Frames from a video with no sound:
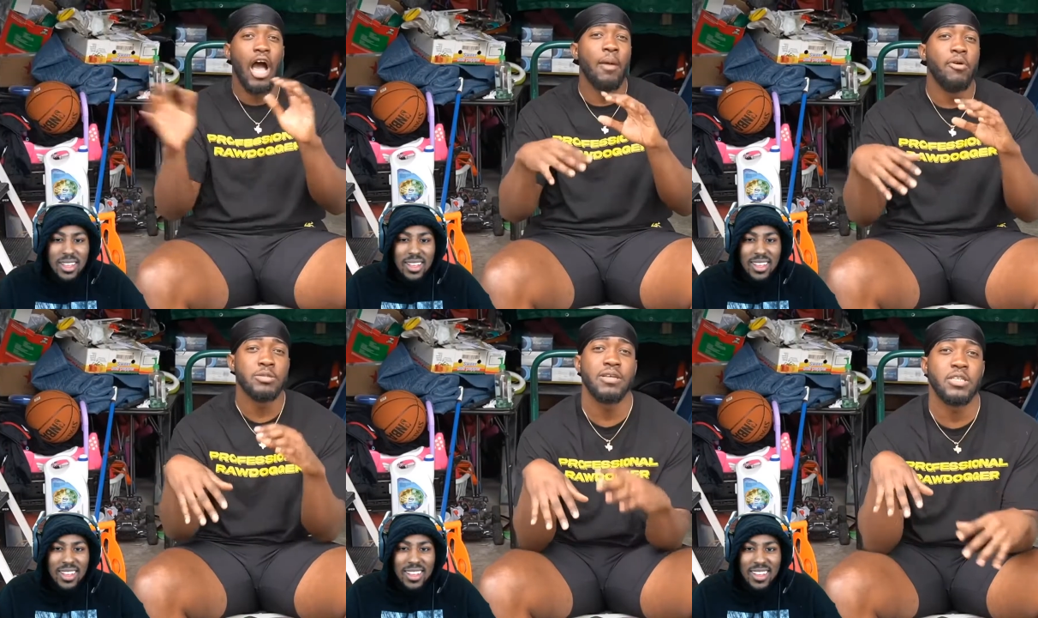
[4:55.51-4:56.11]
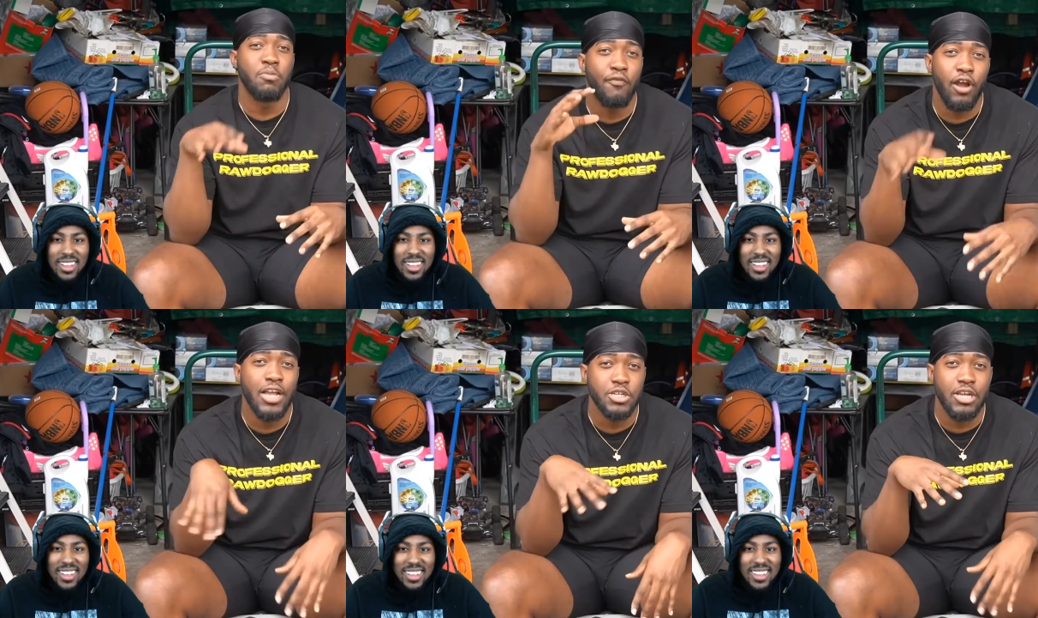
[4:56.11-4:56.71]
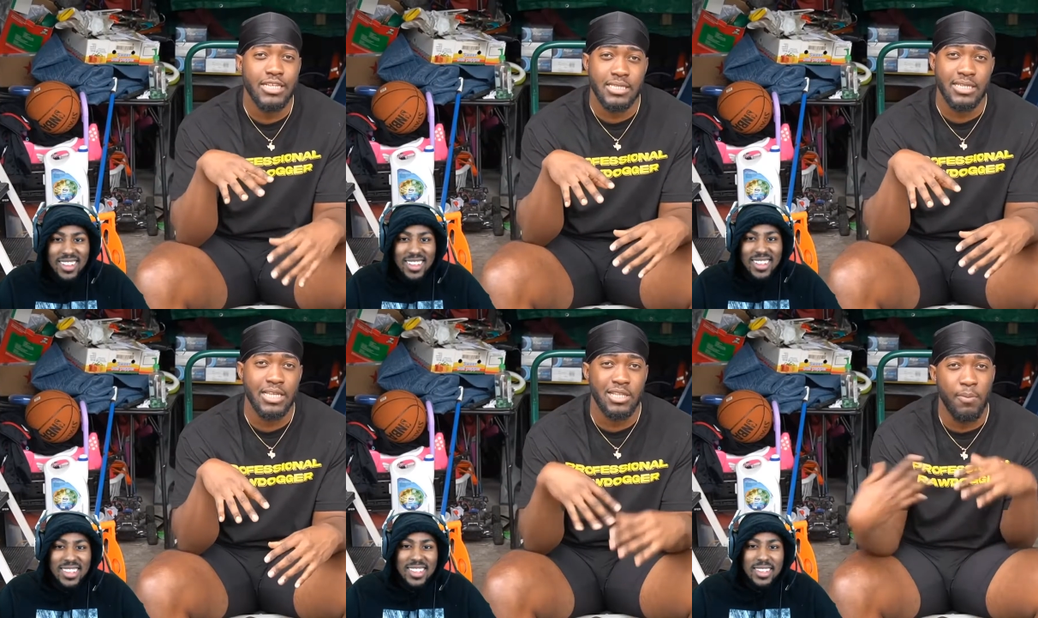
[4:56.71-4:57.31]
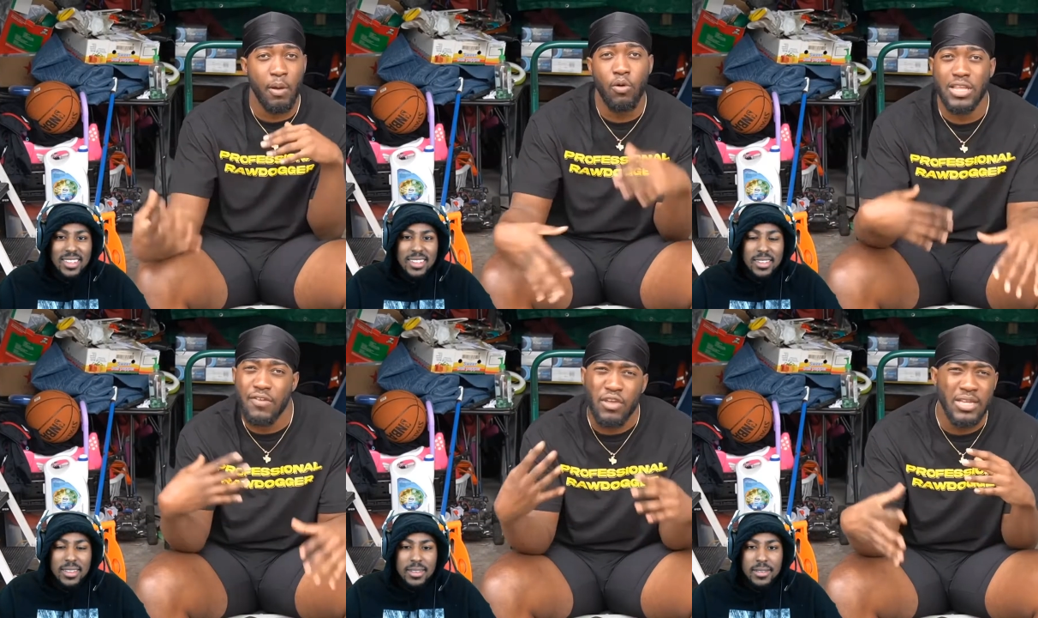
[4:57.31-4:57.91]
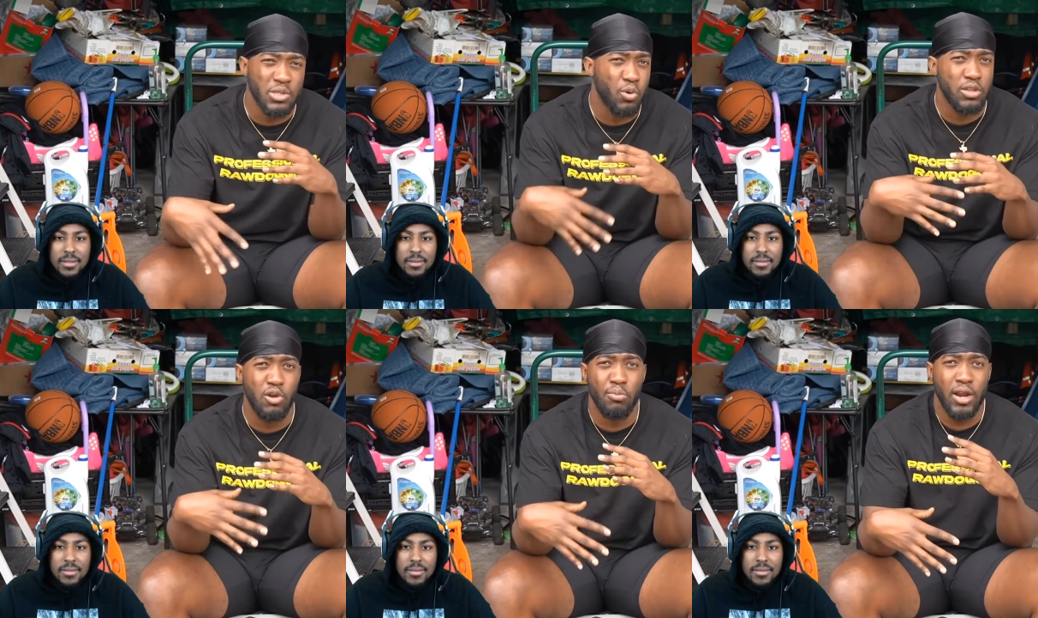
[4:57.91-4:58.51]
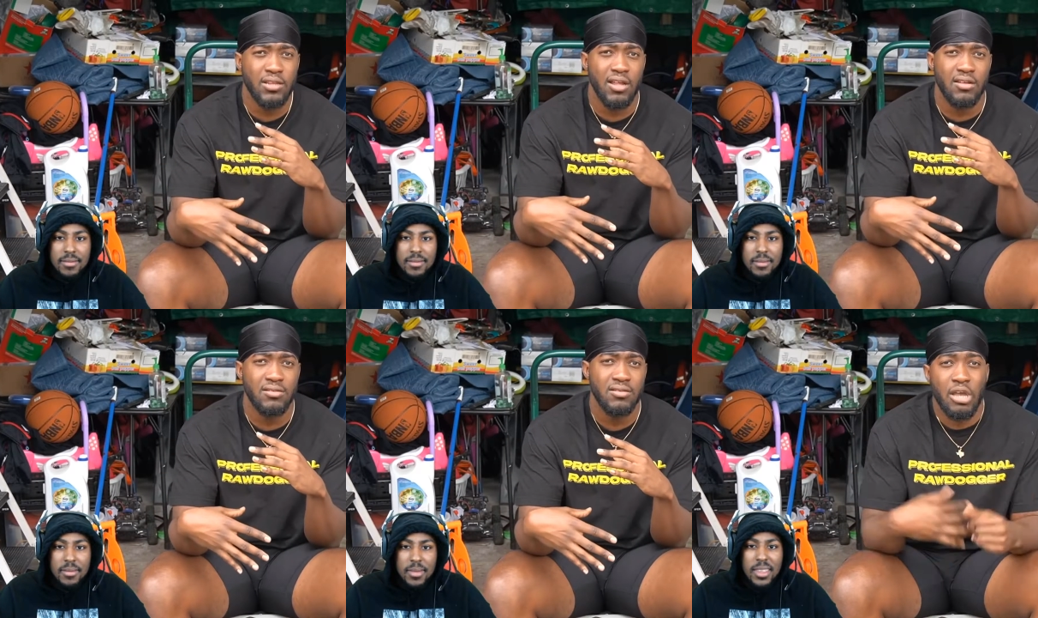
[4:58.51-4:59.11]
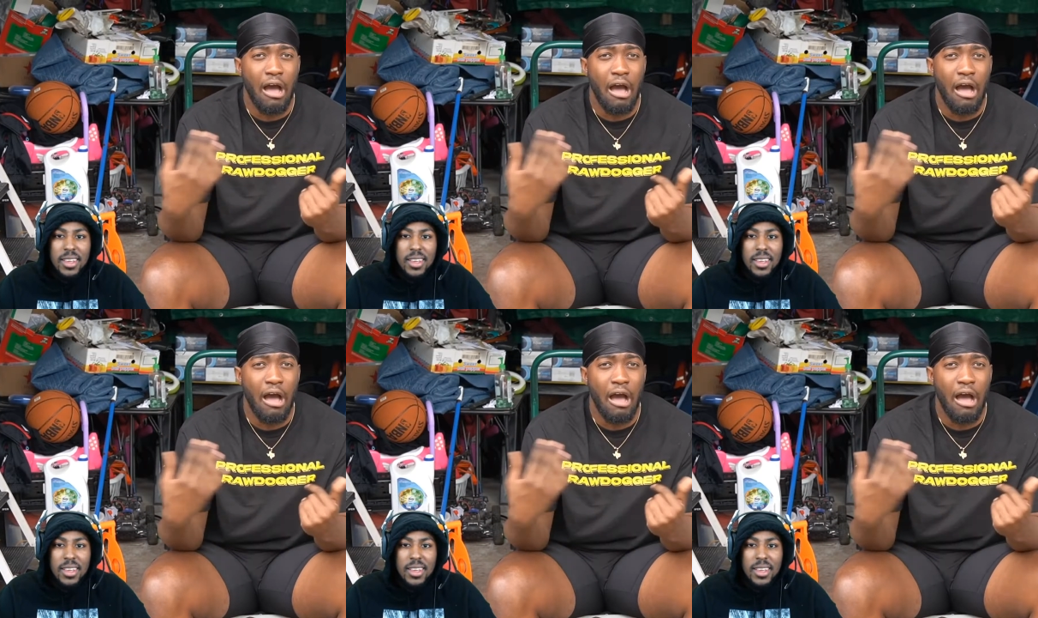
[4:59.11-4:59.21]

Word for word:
Speaker 1: All right, boys, man. So before I show you guys this next clip, I want to give you guys a quick little breakdown.